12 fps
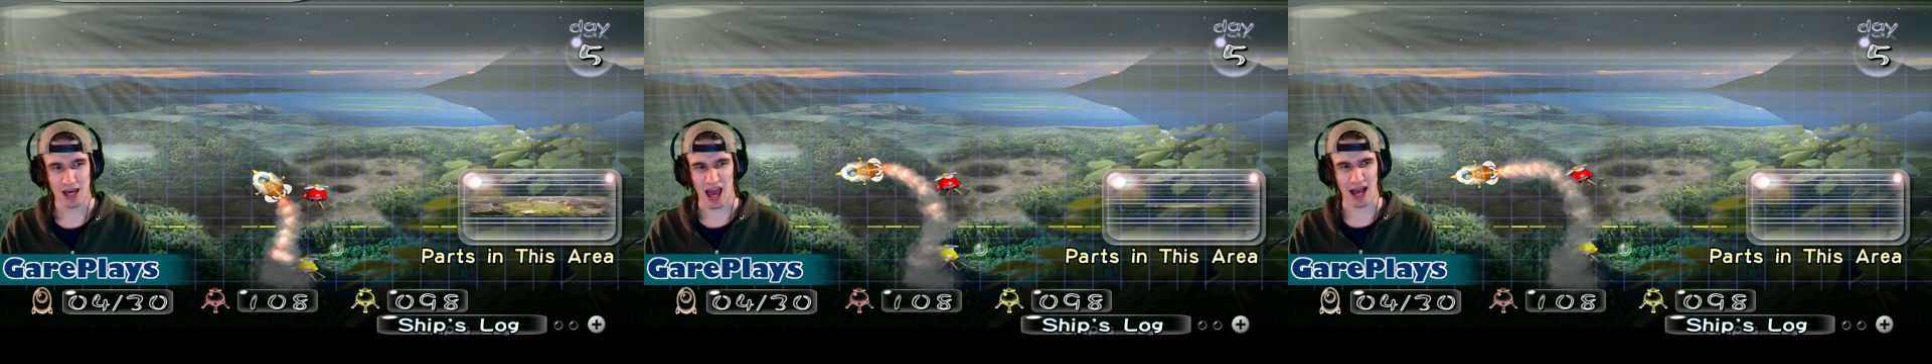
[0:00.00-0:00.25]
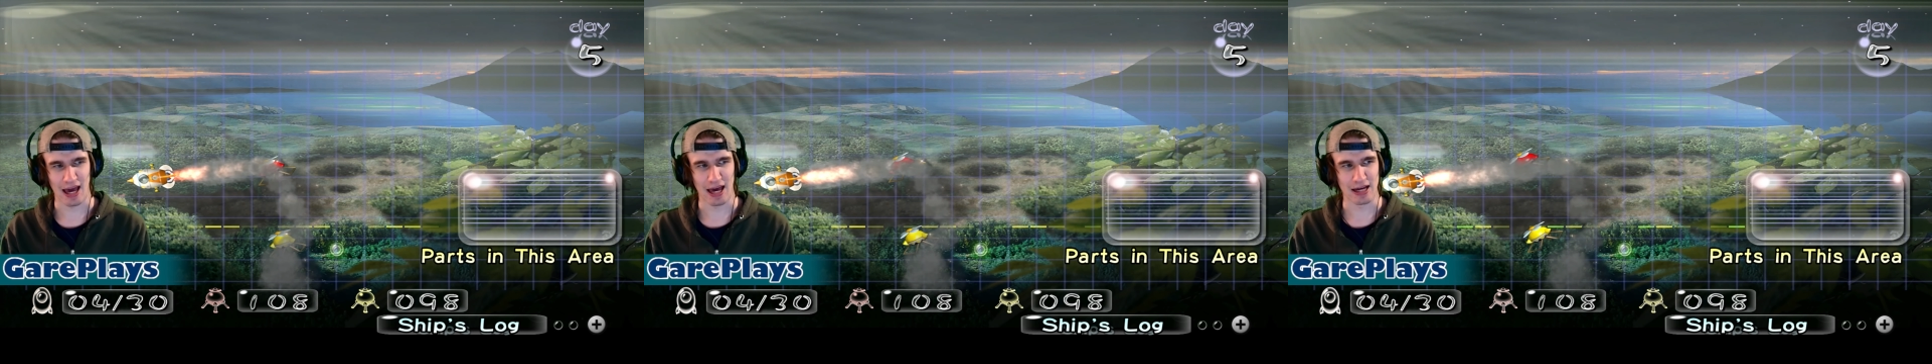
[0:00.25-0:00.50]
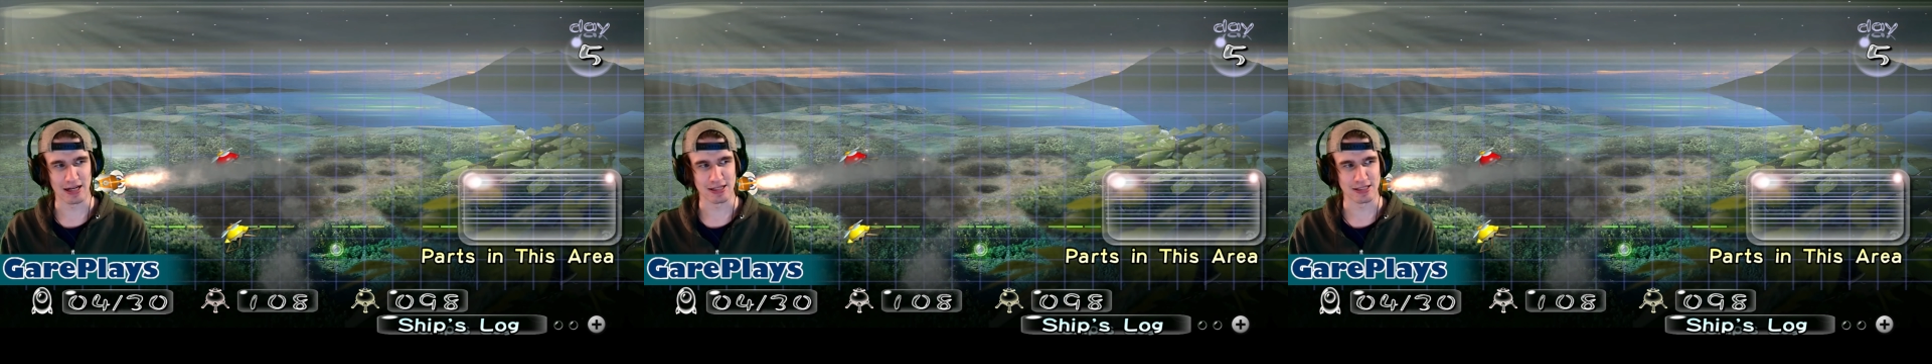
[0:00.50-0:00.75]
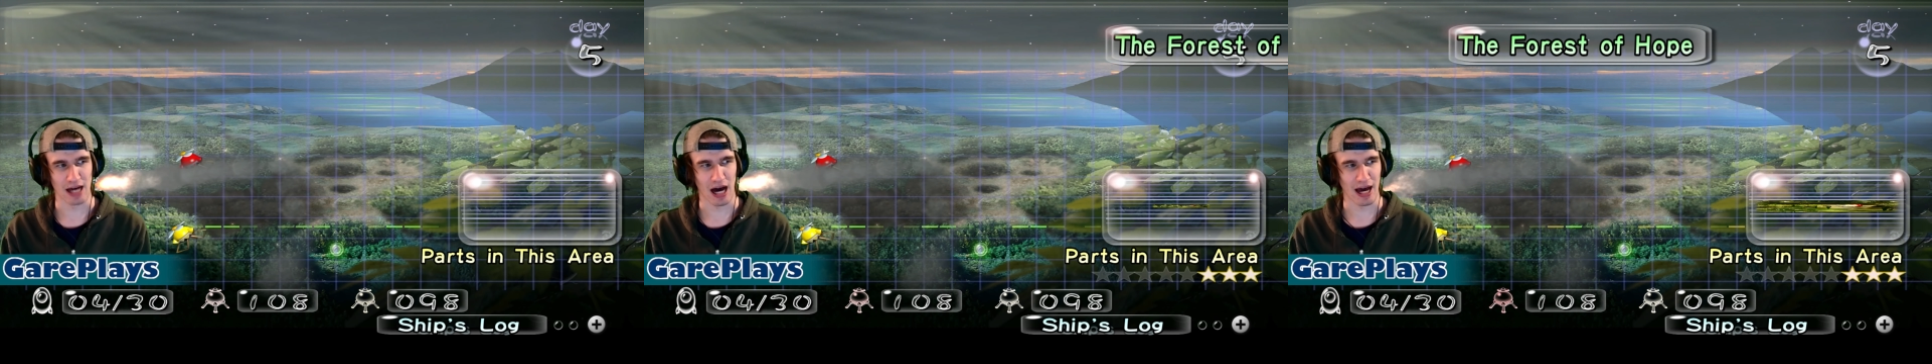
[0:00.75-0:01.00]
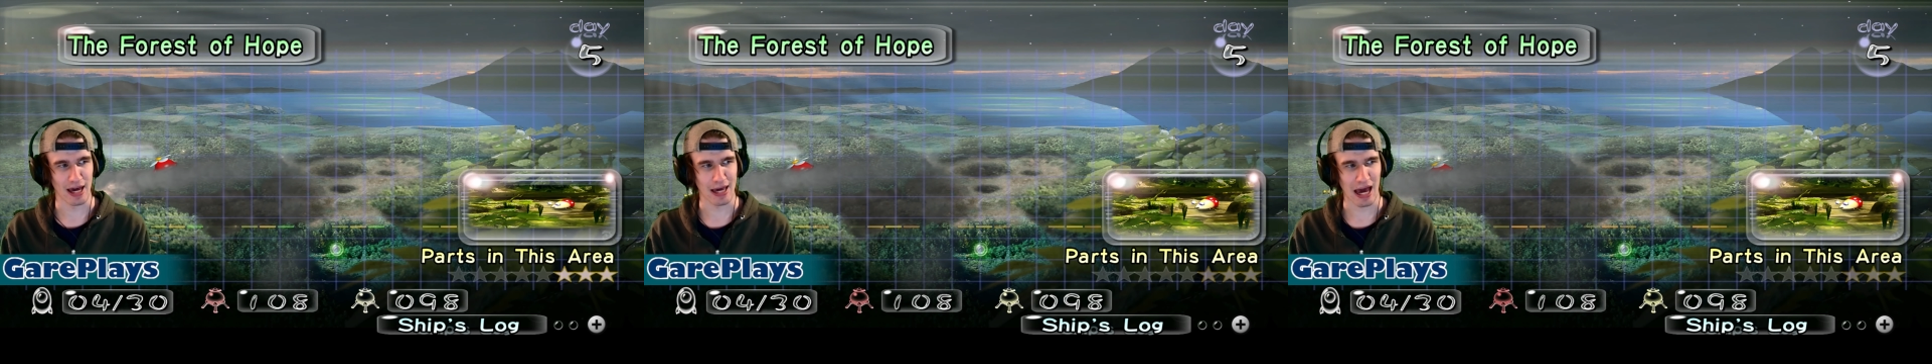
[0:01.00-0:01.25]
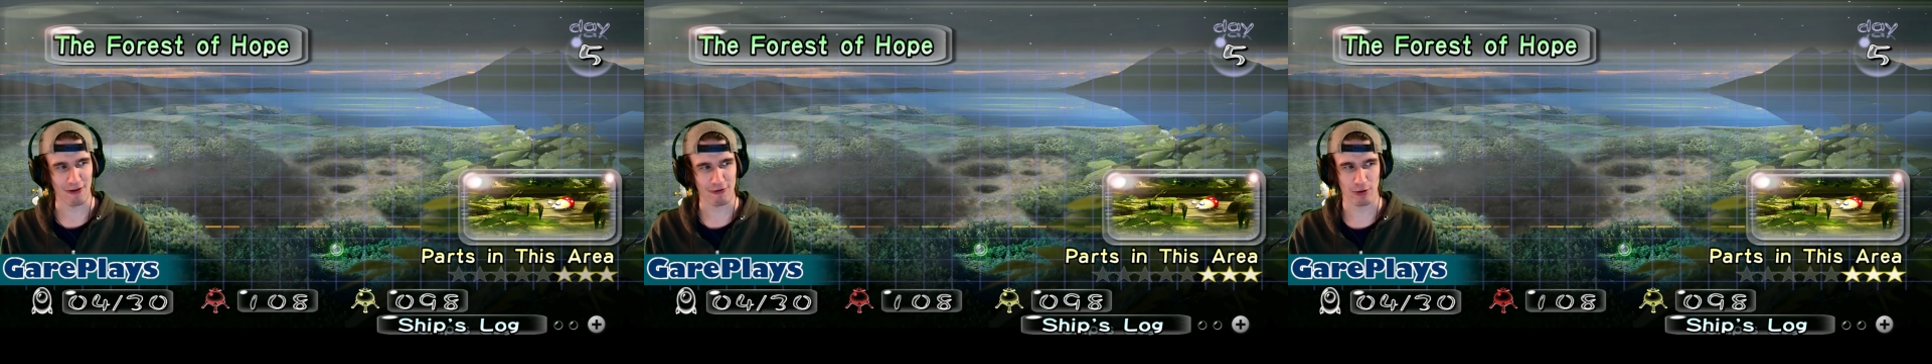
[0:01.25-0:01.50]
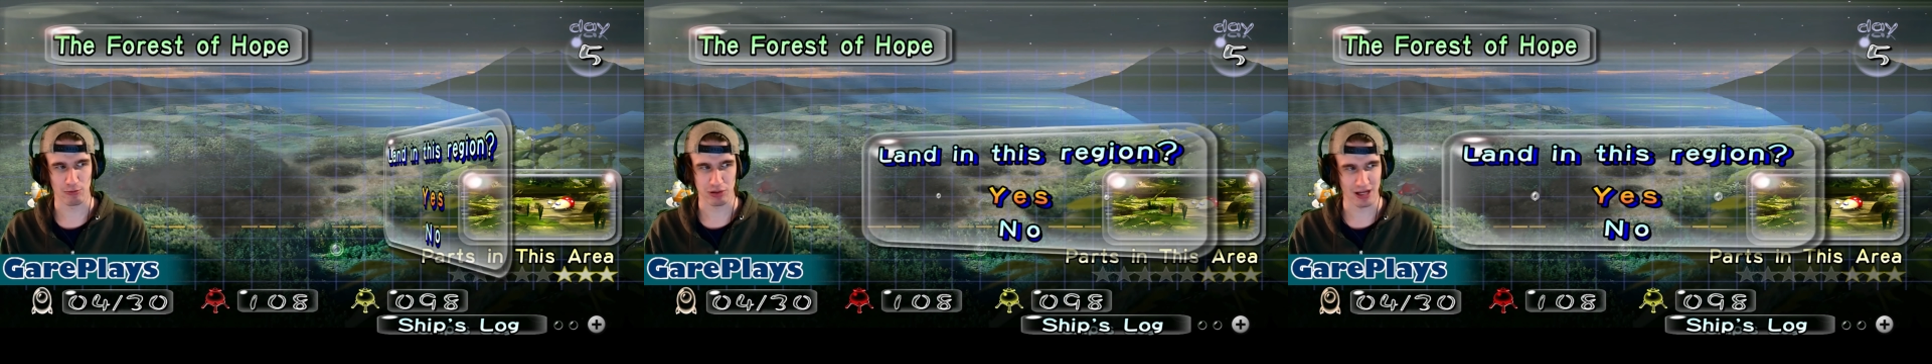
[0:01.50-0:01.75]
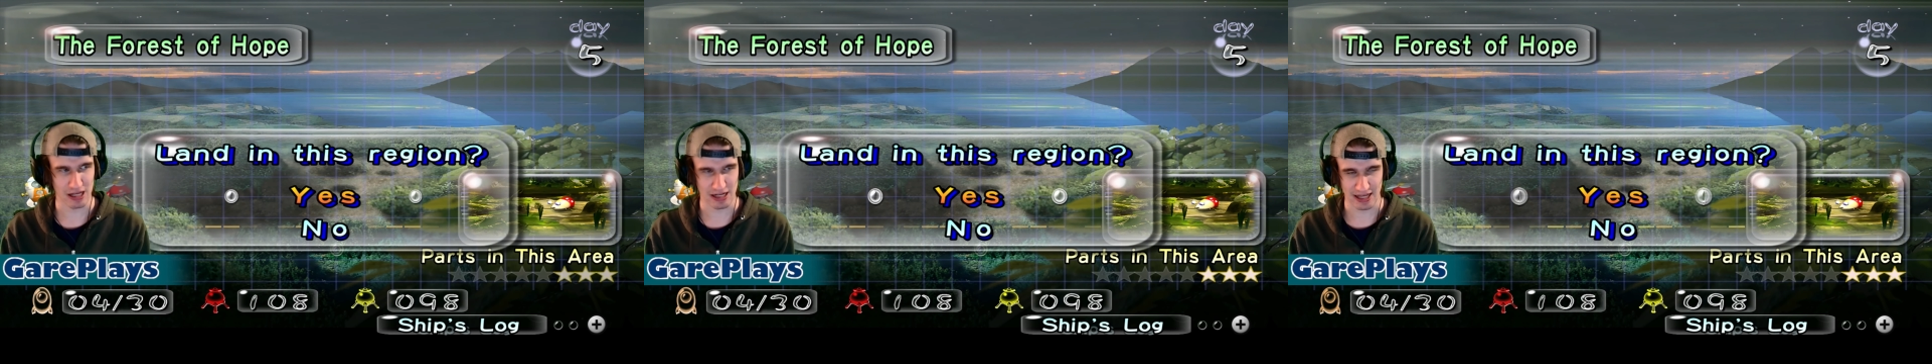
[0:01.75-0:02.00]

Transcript: and I have completed